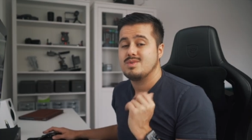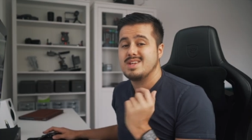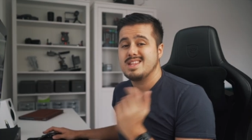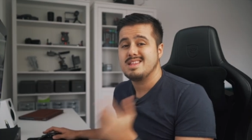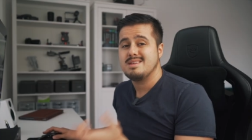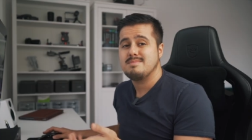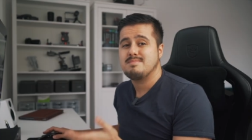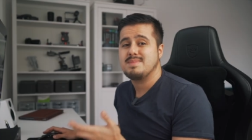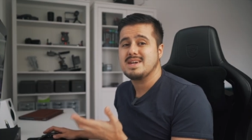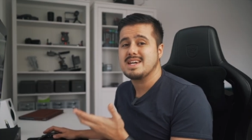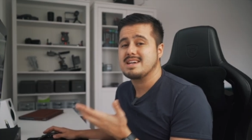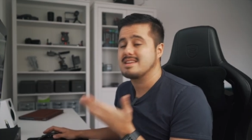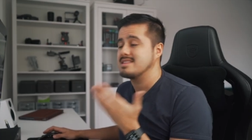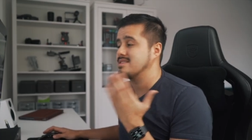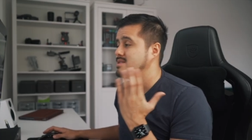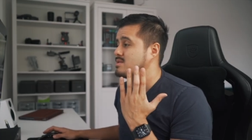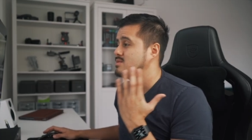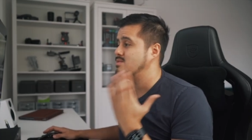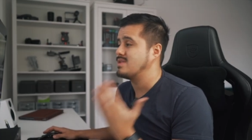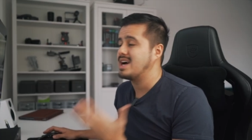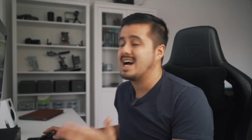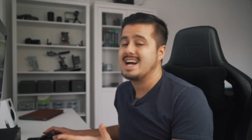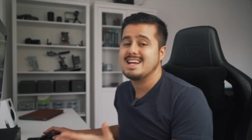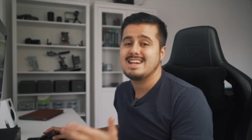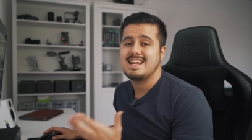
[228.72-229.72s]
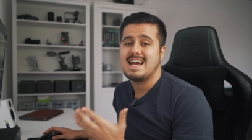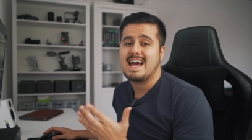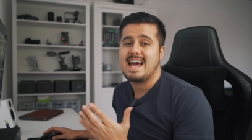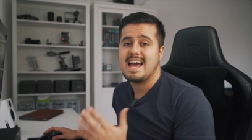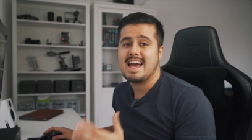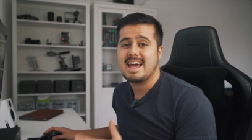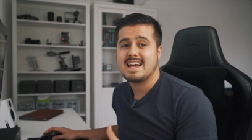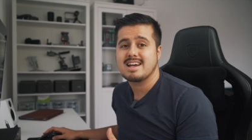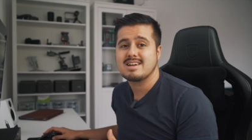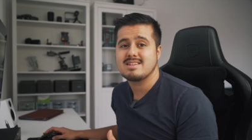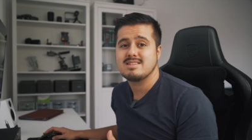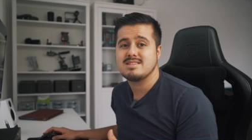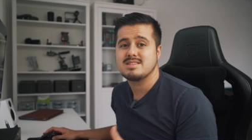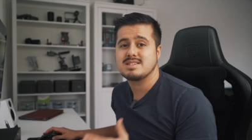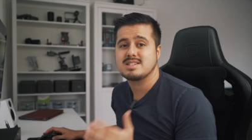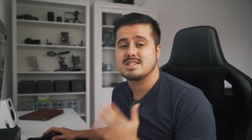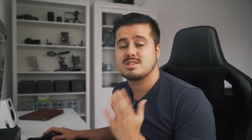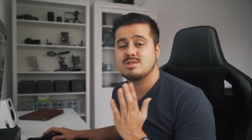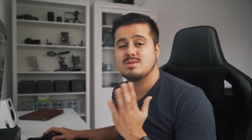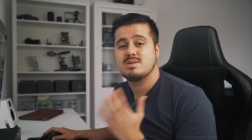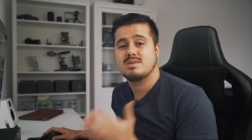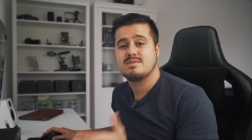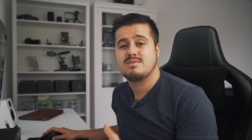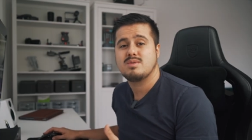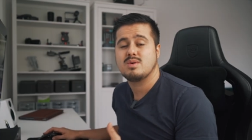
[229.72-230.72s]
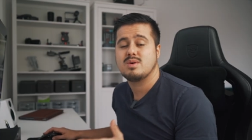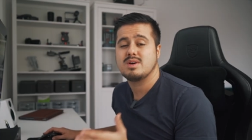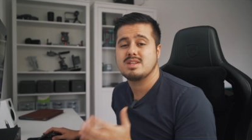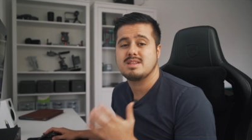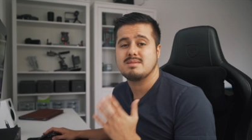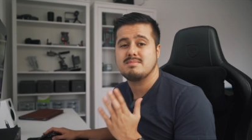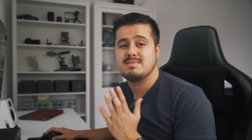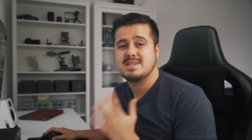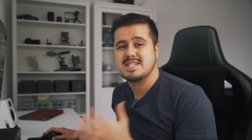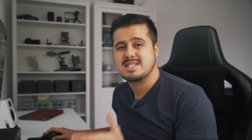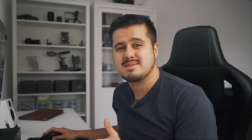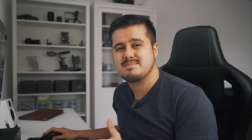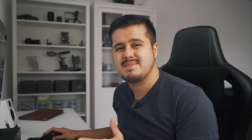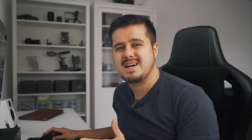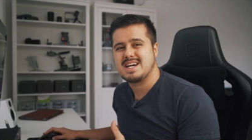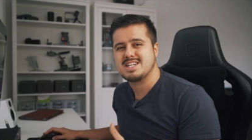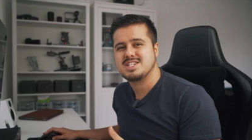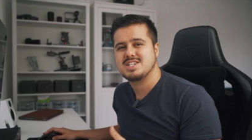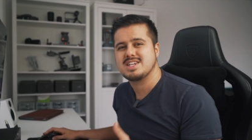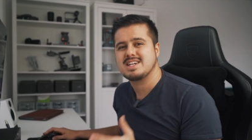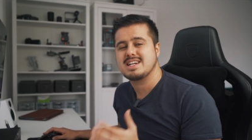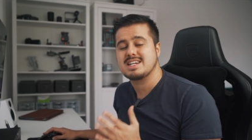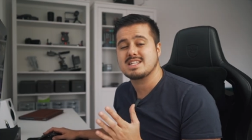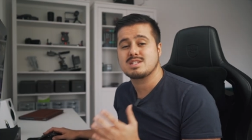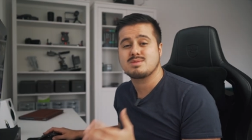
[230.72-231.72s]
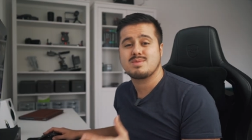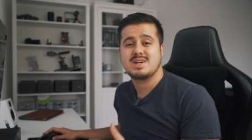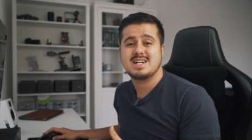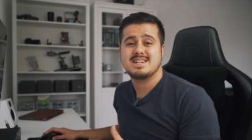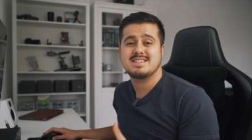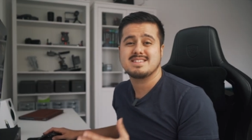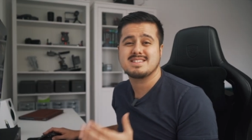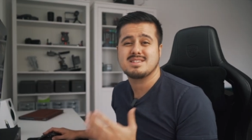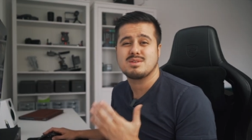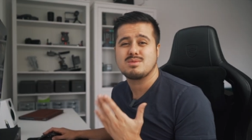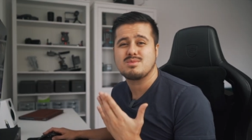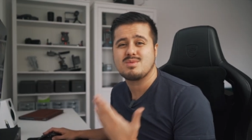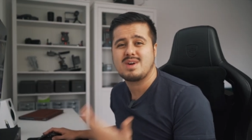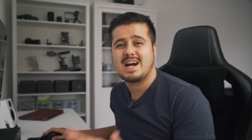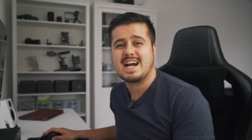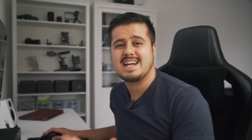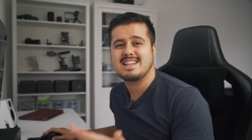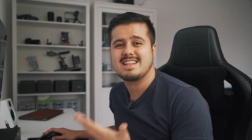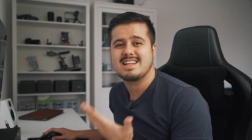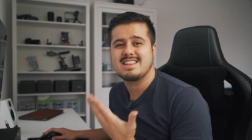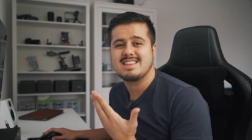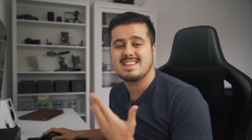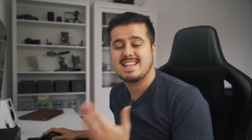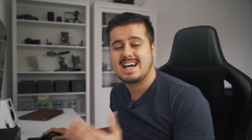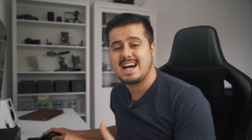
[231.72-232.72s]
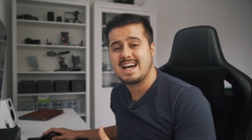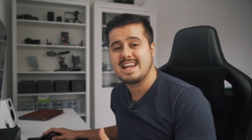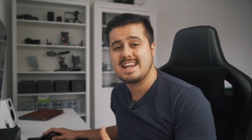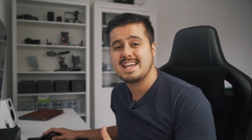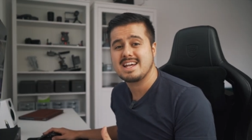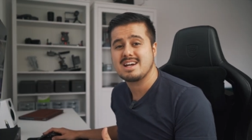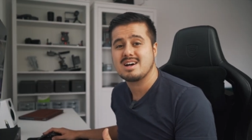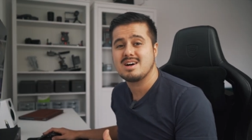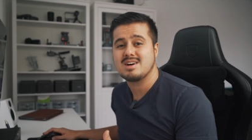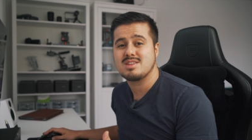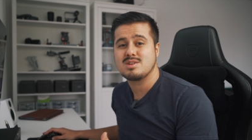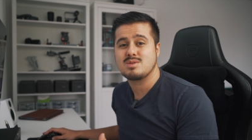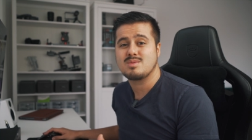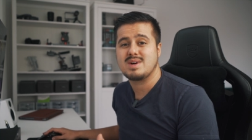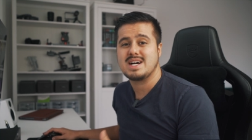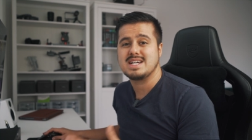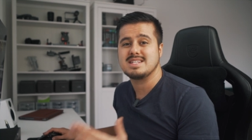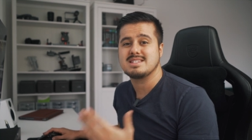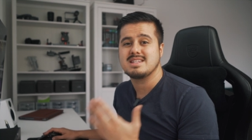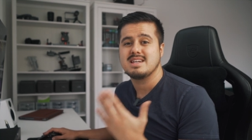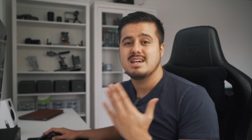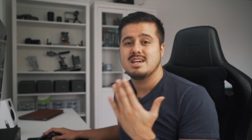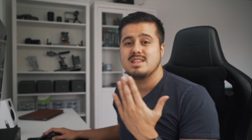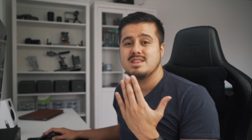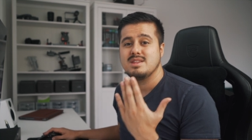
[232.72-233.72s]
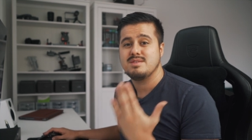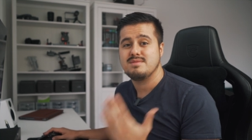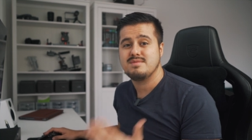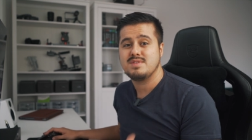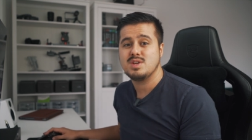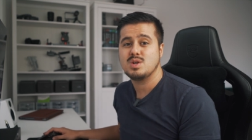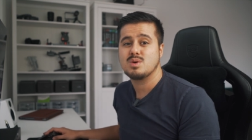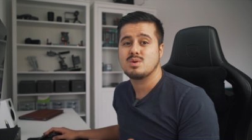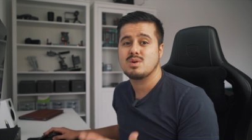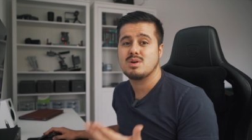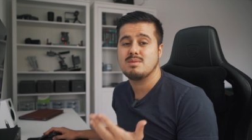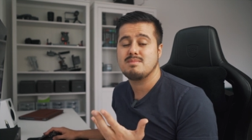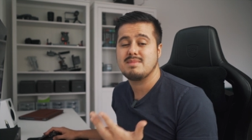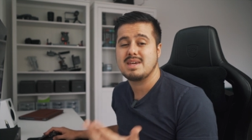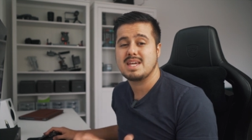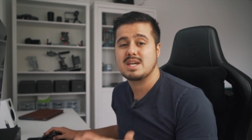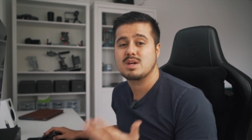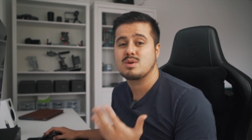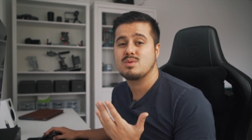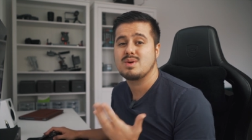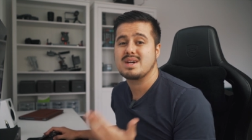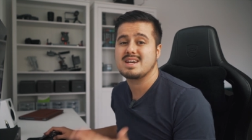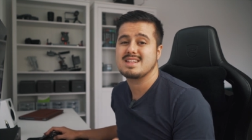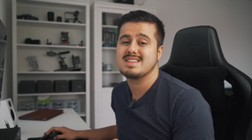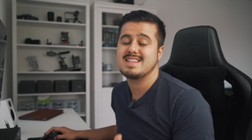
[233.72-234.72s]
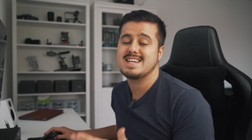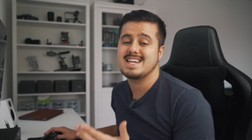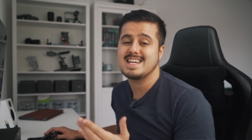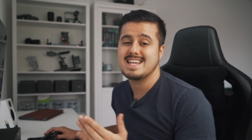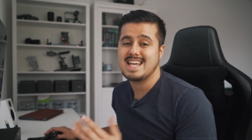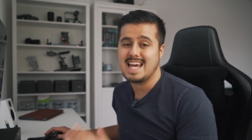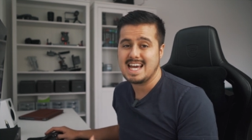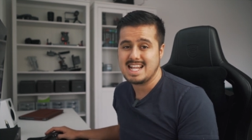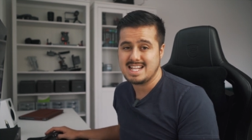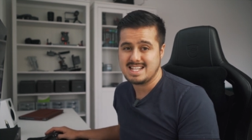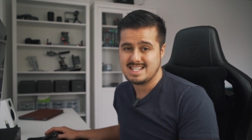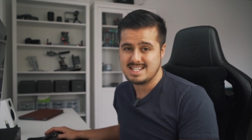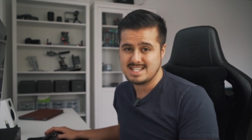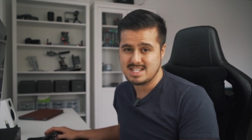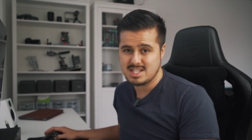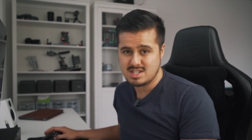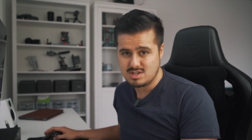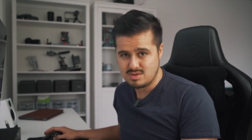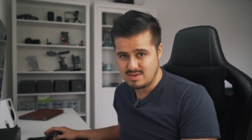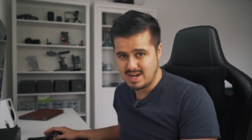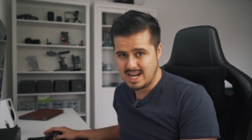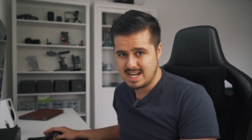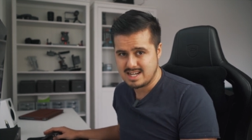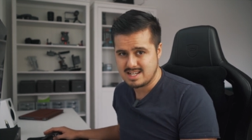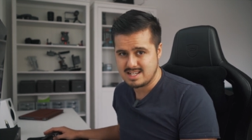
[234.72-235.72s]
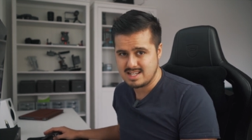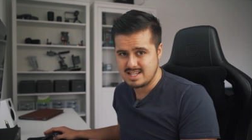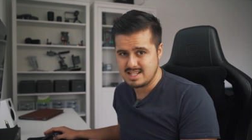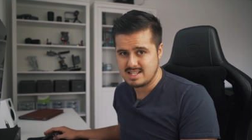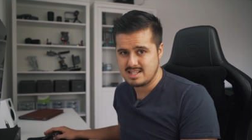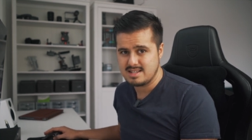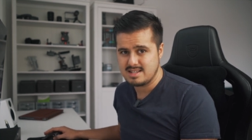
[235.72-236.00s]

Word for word: Really pick the right angles to avoid mismatching, as well as the right lighting, otherwise the viewer may quickly get distracted.